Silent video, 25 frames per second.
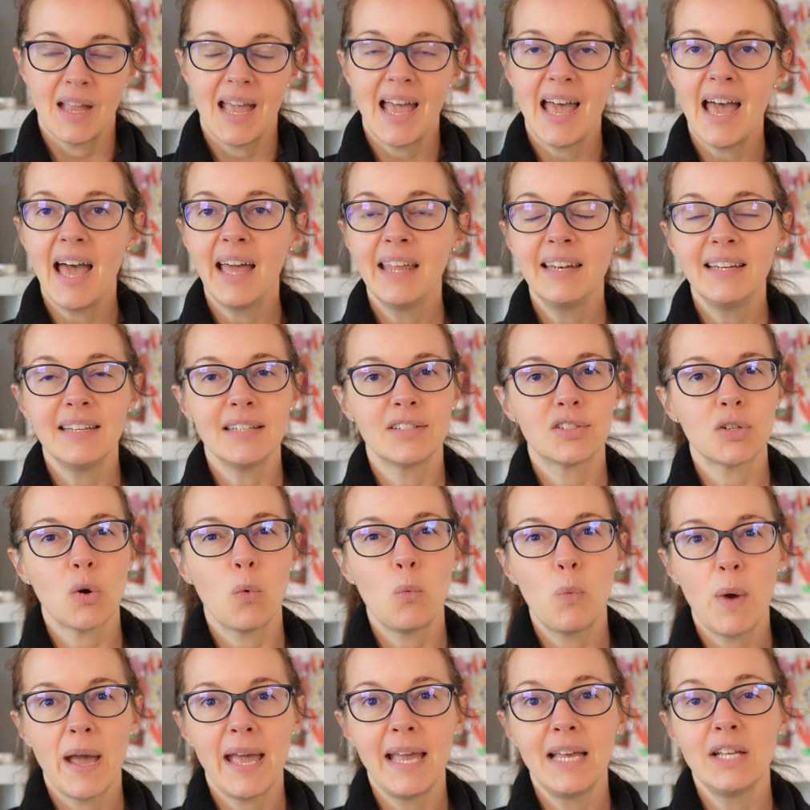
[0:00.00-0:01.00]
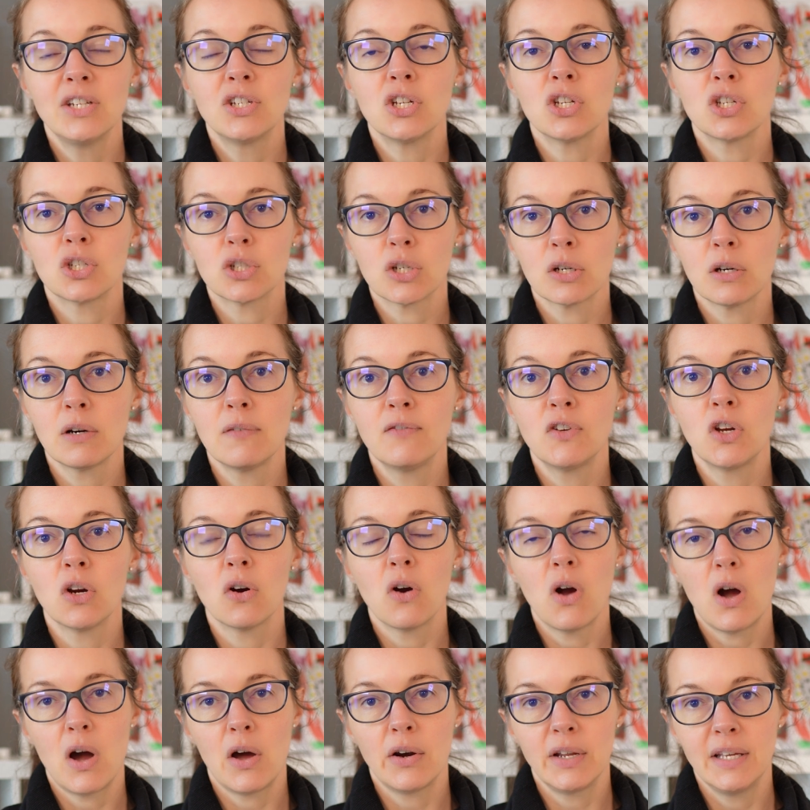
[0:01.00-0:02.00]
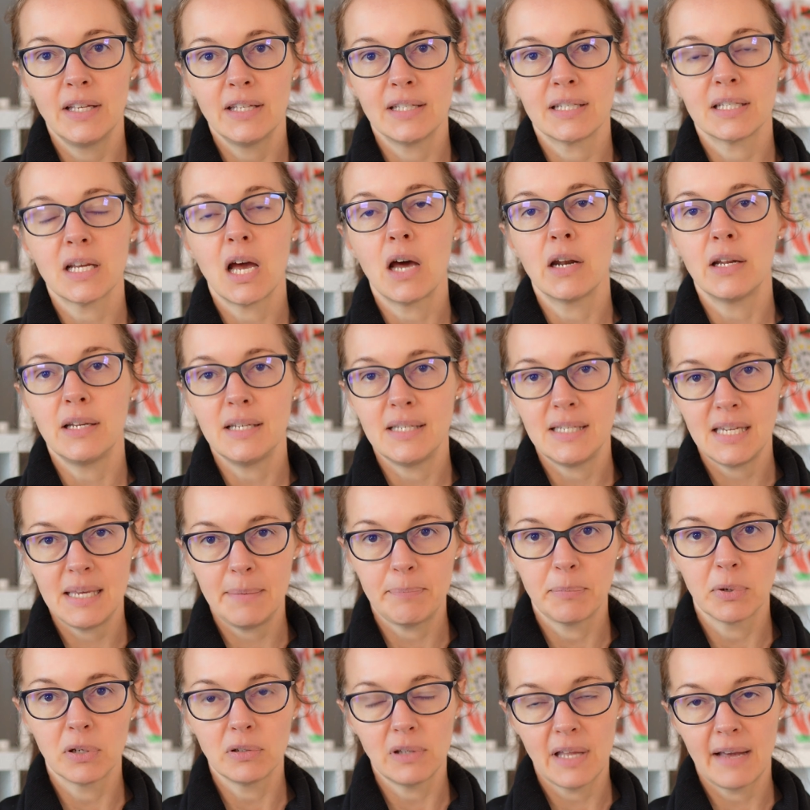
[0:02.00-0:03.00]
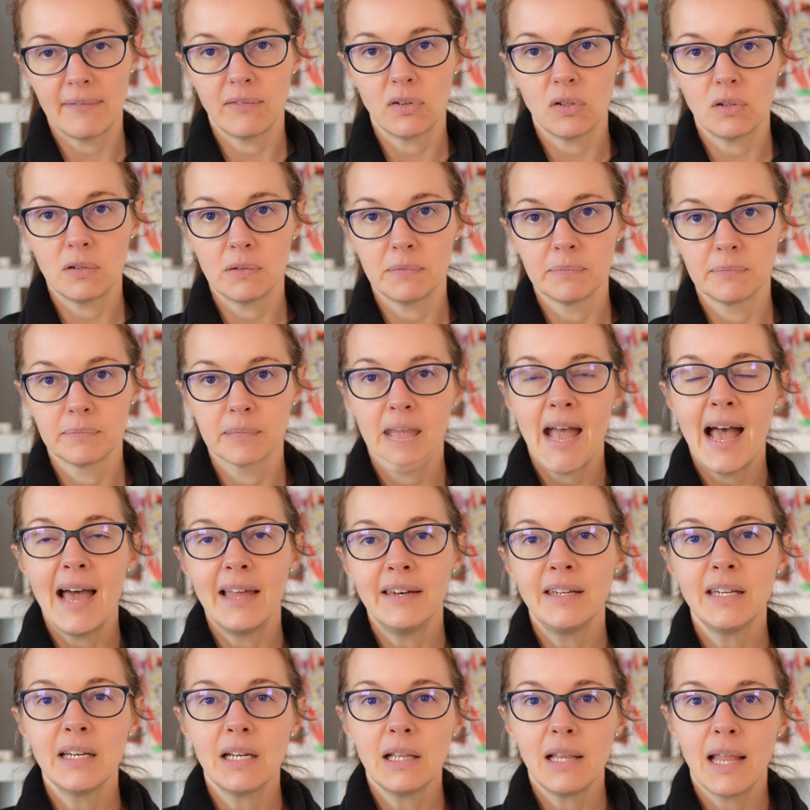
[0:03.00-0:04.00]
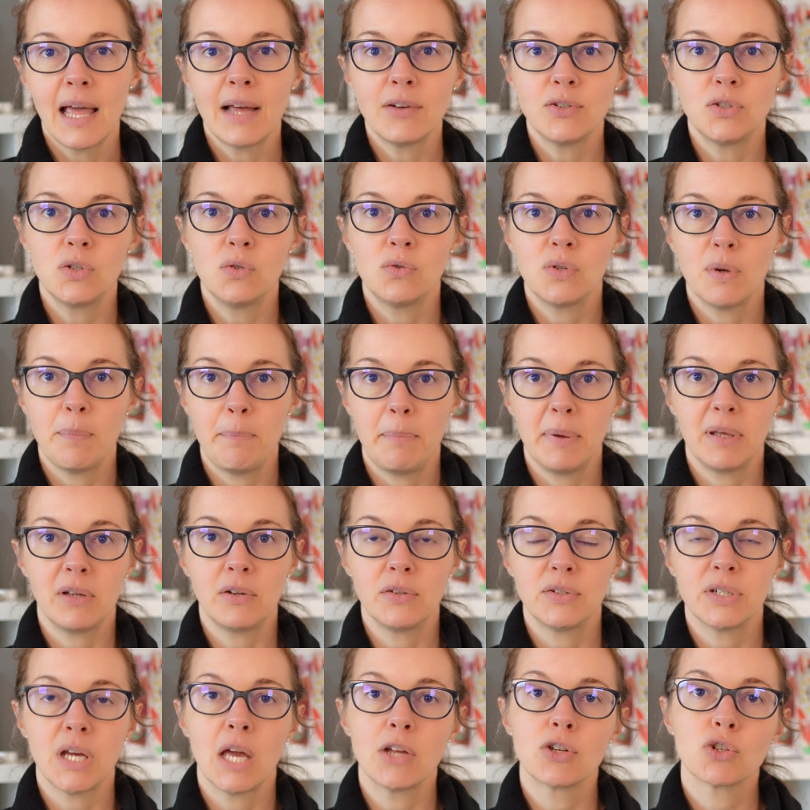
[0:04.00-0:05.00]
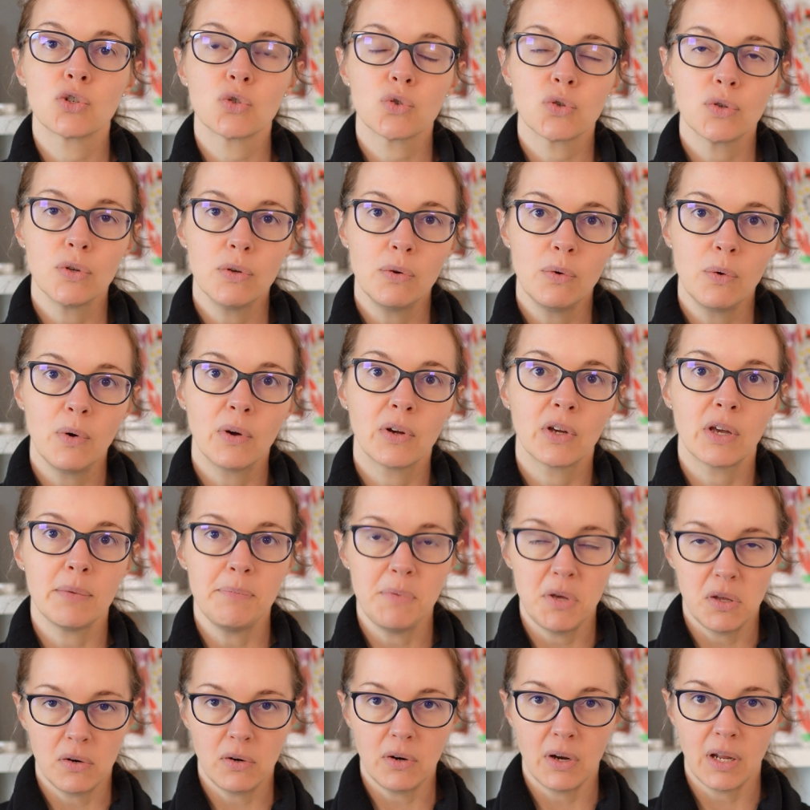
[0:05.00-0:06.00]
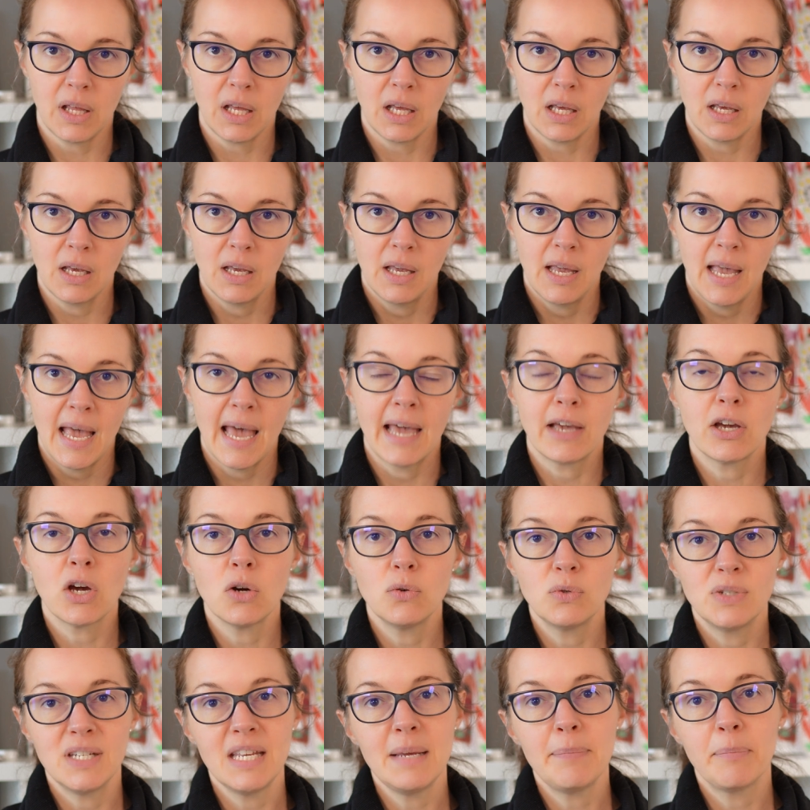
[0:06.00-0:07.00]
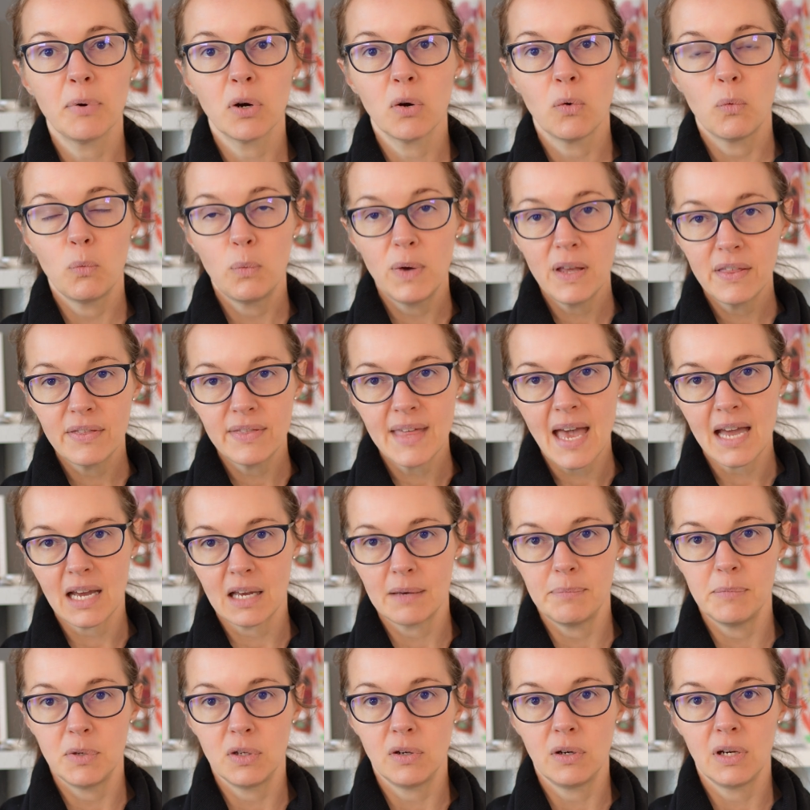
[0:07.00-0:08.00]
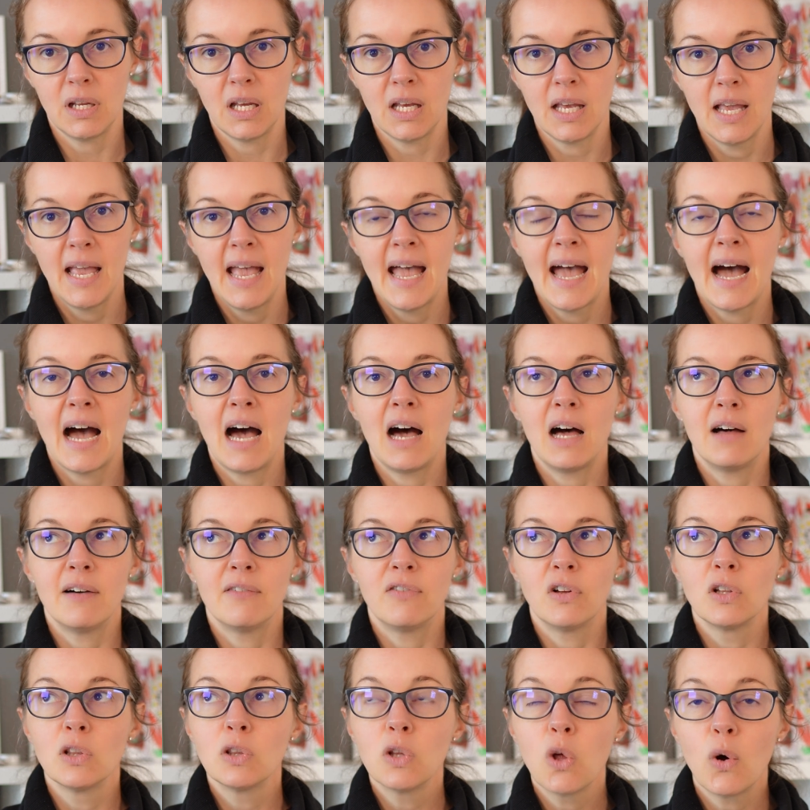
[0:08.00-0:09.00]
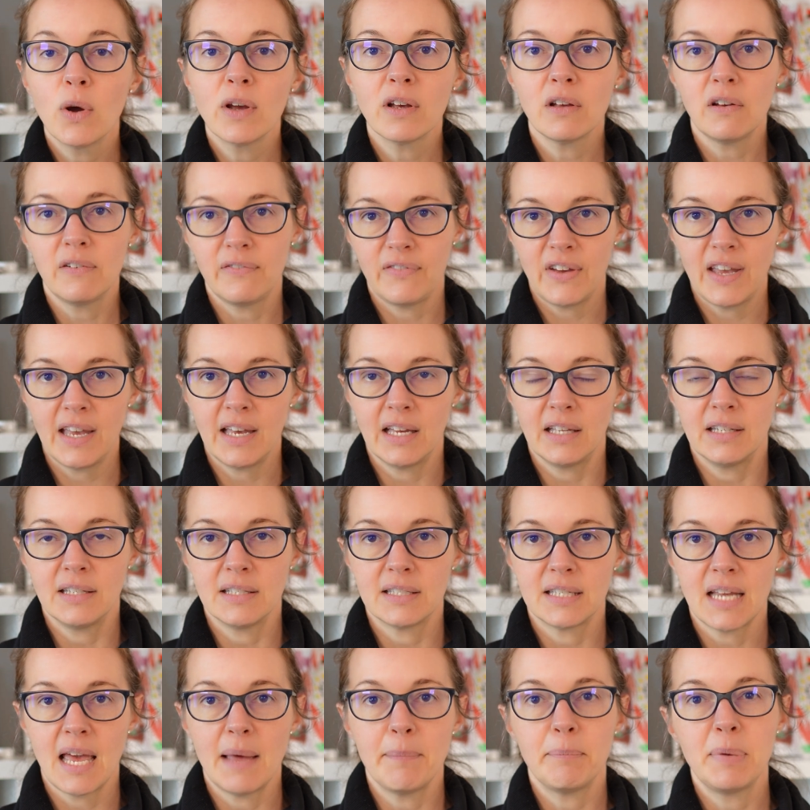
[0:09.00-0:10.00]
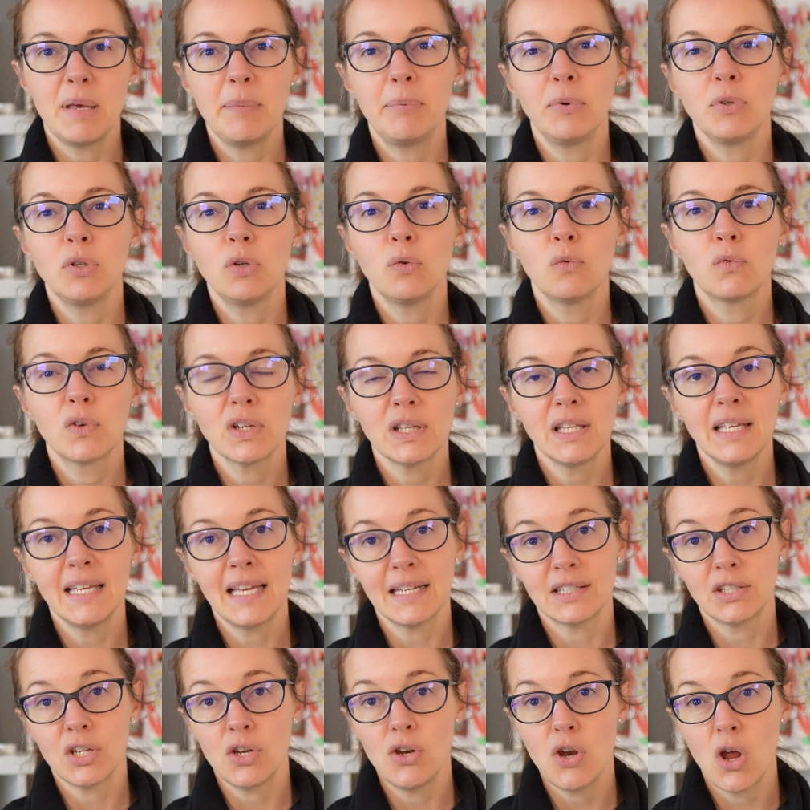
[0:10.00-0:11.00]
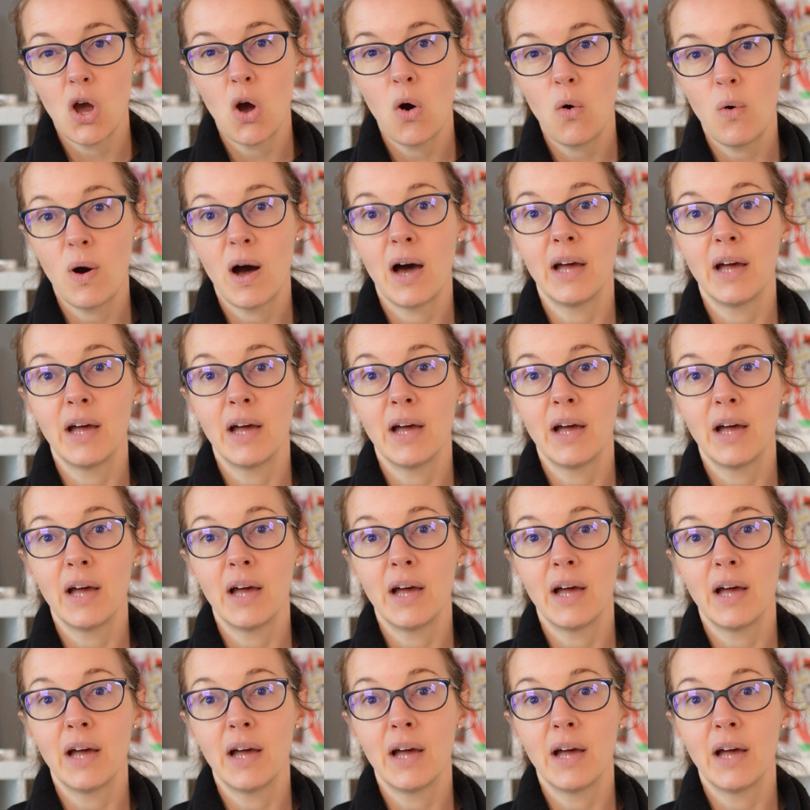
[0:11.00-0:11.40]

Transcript: And it's a way to serve your audience on a deeper level. And it allows you to build a true community and go deeper with that community of loyal fans and people you really get to know